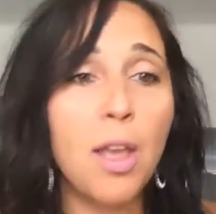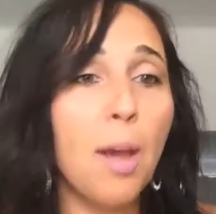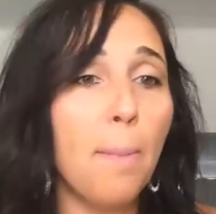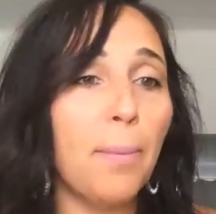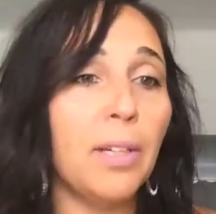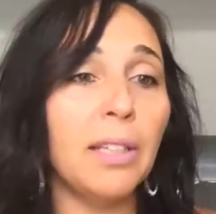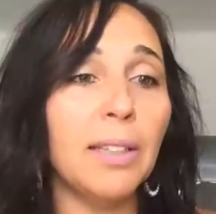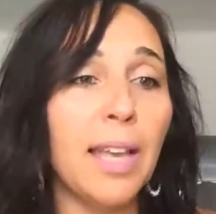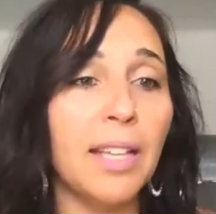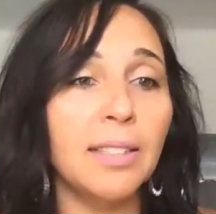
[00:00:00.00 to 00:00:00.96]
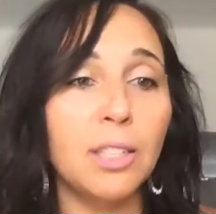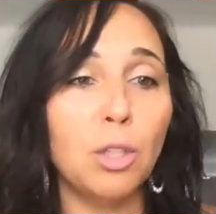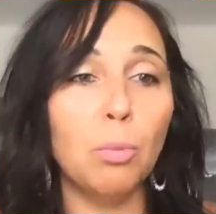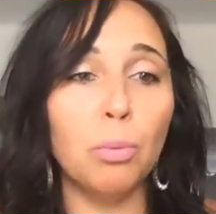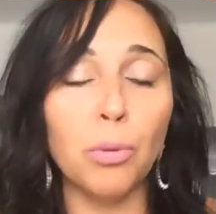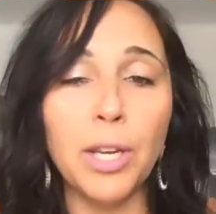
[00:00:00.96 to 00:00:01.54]
But unless
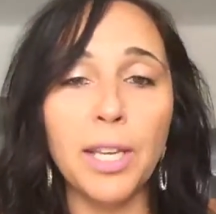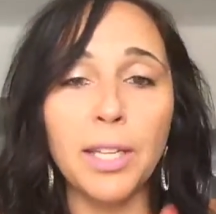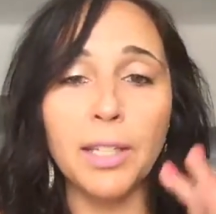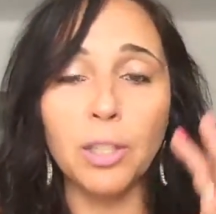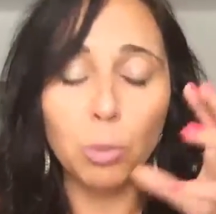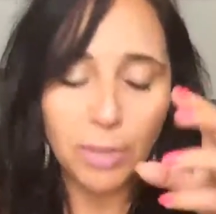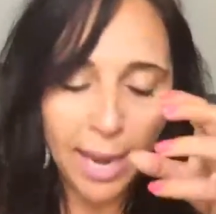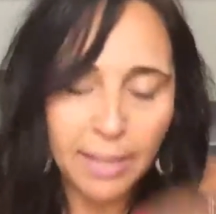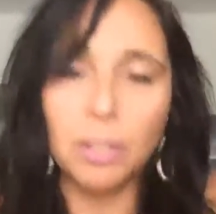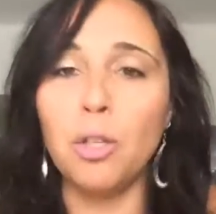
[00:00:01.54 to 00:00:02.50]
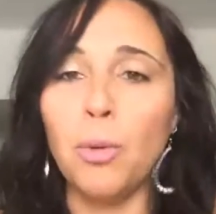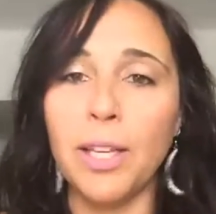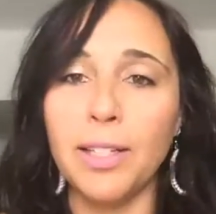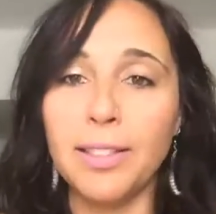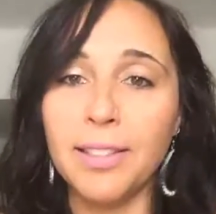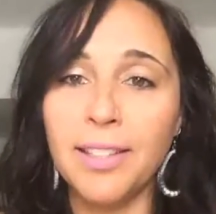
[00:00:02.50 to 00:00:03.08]
you tend to
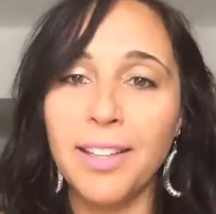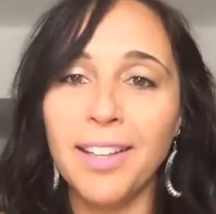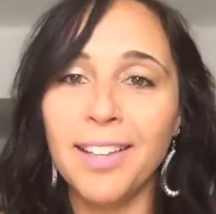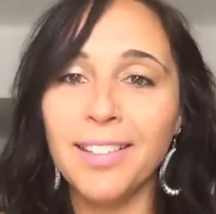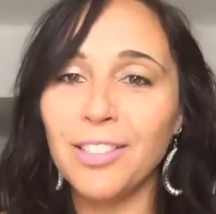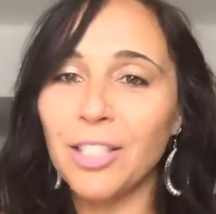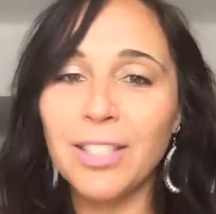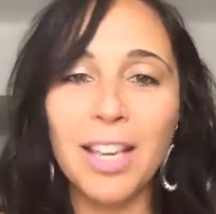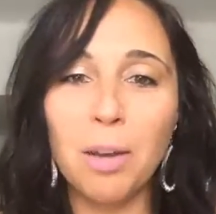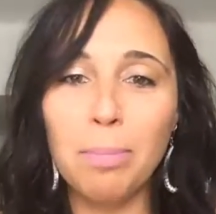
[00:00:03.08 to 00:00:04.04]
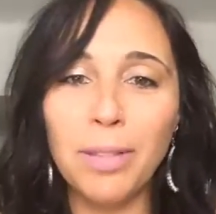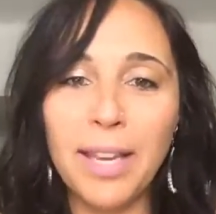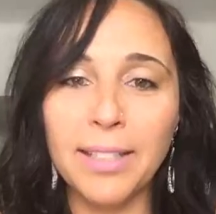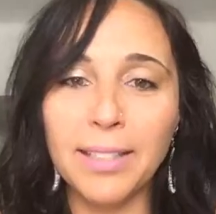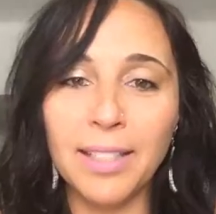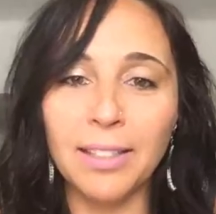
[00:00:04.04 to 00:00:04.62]
it, just like a
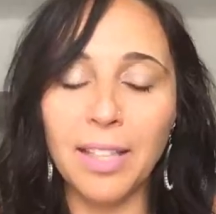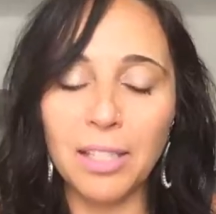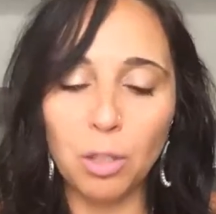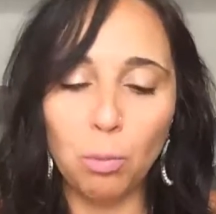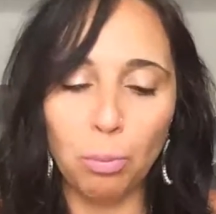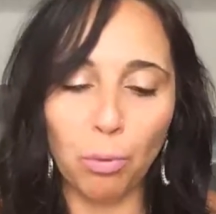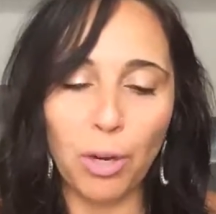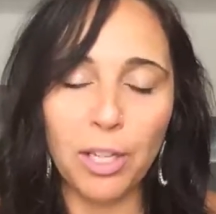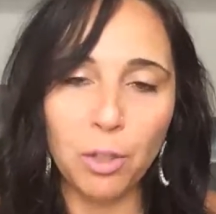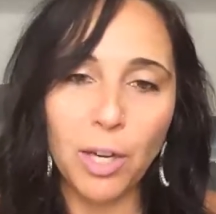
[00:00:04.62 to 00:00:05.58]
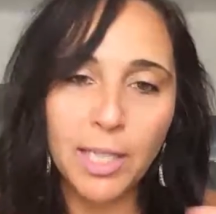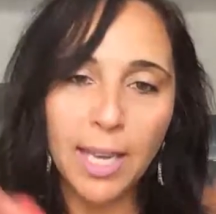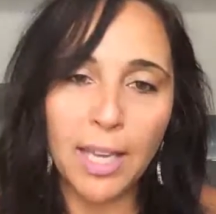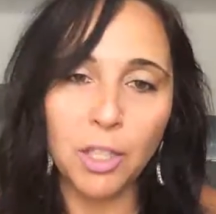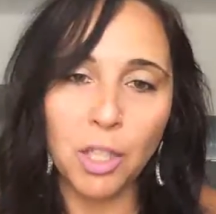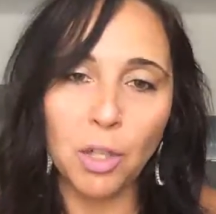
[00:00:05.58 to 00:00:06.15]
plant, unless you bring your
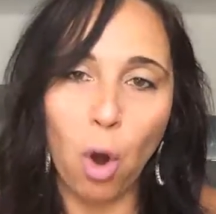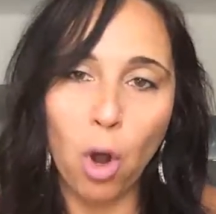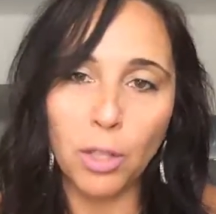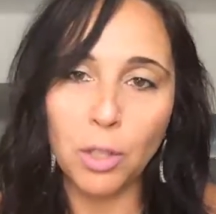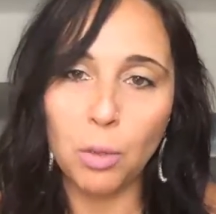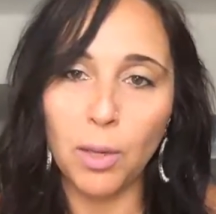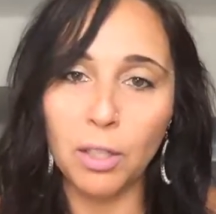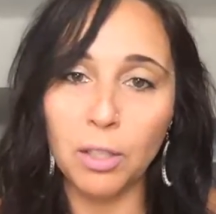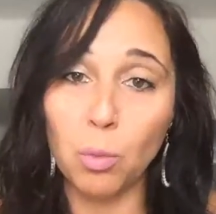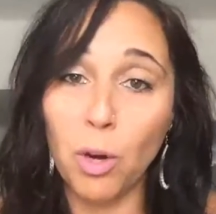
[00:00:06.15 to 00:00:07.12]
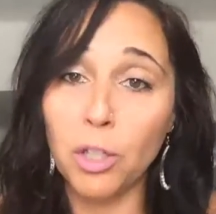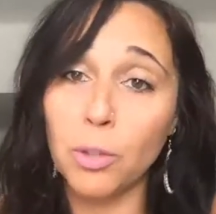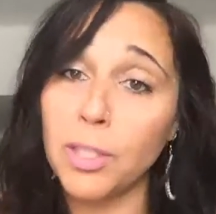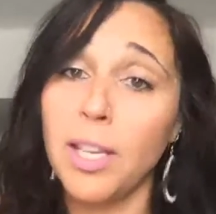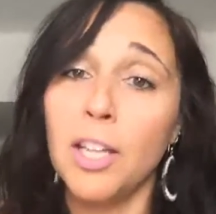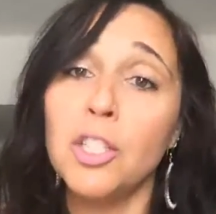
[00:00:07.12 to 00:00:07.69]
attention onto it, because where your
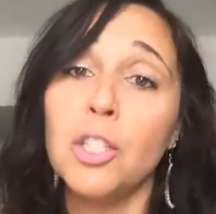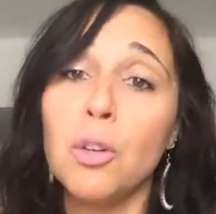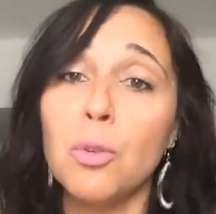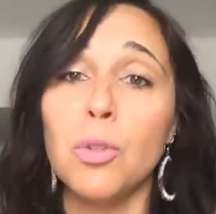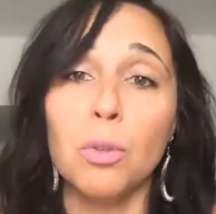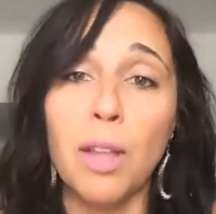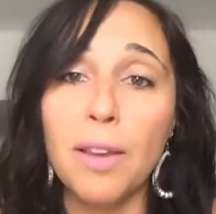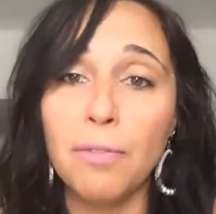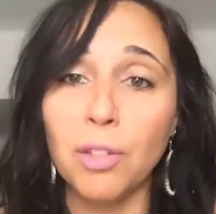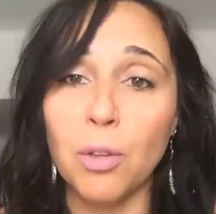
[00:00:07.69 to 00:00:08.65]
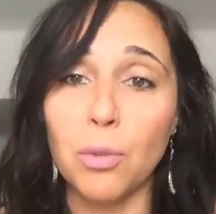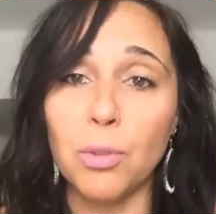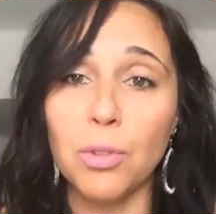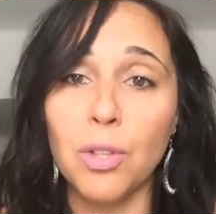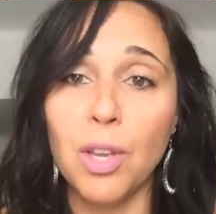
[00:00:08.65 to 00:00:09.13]
attention goes, your life flows,